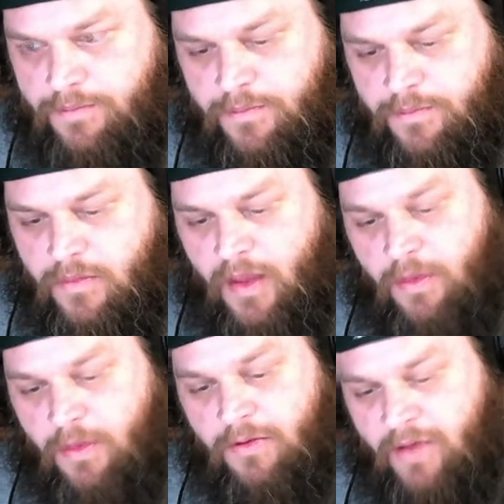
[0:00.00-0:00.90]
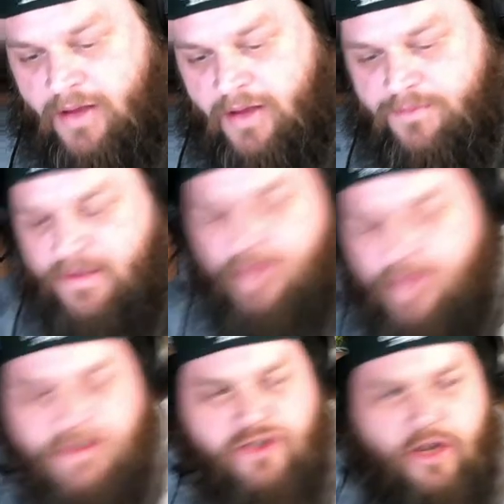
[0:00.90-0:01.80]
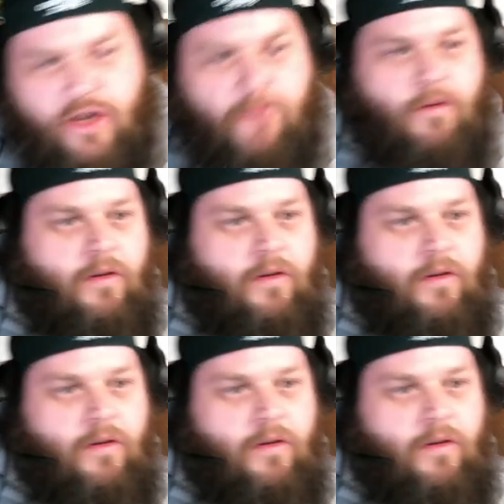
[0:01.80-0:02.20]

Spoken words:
And we can write kind of a general